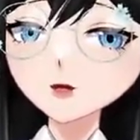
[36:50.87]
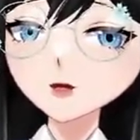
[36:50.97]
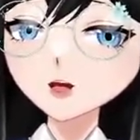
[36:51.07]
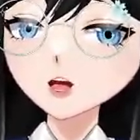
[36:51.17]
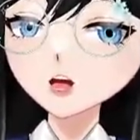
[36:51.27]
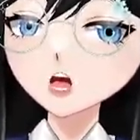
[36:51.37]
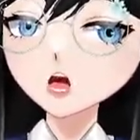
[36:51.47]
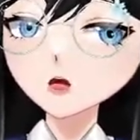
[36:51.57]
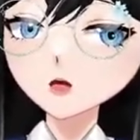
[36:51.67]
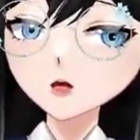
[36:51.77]
a
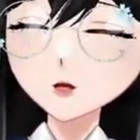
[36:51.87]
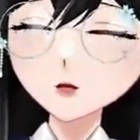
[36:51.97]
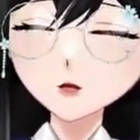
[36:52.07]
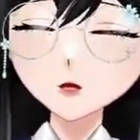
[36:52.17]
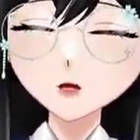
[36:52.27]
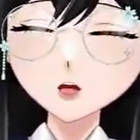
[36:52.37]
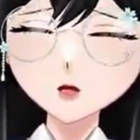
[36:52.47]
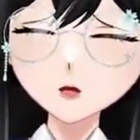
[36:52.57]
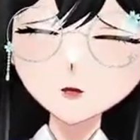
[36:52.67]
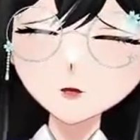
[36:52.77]
lot during
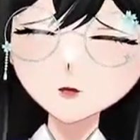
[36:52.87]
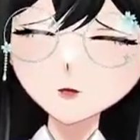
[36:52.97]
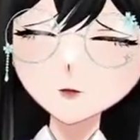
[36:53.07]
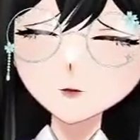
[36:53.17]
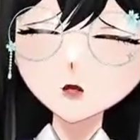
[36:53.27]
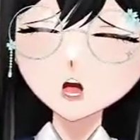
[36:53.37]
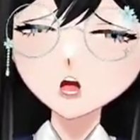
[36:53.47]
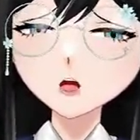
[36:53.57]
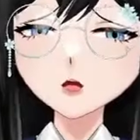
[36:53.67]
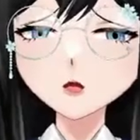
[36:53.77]
the
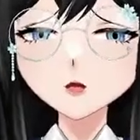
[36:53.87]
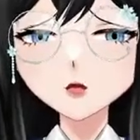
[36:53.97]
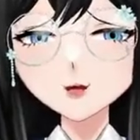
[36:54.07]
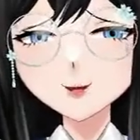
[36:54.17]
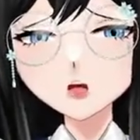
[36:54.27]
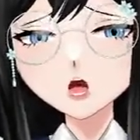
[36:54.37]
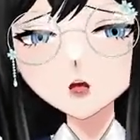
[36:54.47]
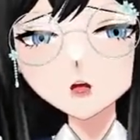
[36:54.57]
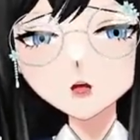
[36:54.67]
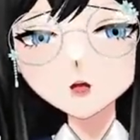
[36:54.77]
GPCR
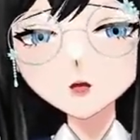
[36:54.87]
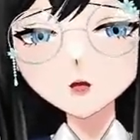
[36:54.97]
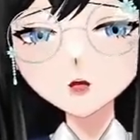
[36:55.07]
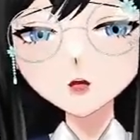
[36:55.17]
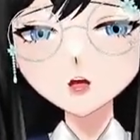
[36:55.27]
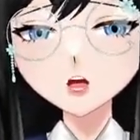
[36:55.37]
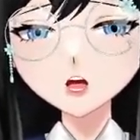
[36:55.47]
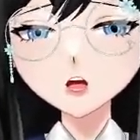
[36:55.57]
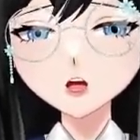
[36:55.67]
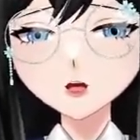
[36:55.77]

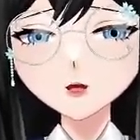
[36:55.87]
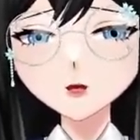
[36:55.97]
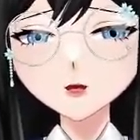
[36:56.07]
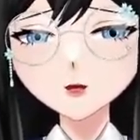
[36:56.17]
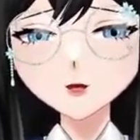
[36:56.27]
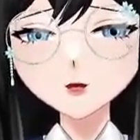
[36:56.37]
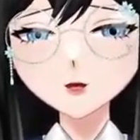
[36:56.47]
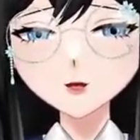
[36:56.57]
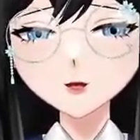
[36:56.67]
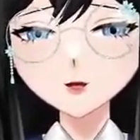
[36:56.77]
and
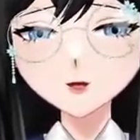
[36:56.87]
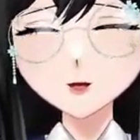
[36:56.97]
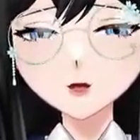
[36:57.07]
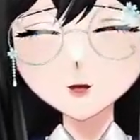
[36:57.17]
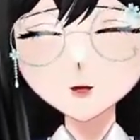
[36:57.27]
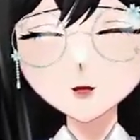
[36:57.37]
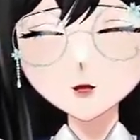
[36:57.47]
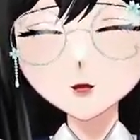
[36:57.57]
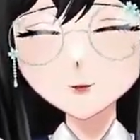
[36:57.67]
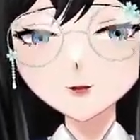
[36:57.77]
the tyrosine
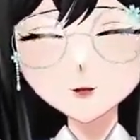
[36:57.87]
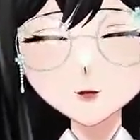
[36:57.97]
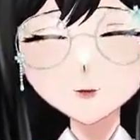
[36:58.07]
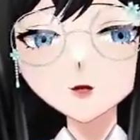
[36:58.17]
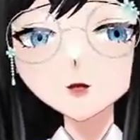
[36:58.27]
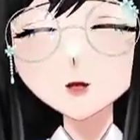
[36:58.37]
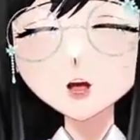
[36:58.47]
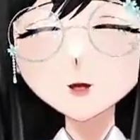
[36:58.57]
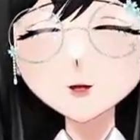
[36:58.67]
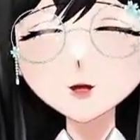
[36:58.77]
something. Cell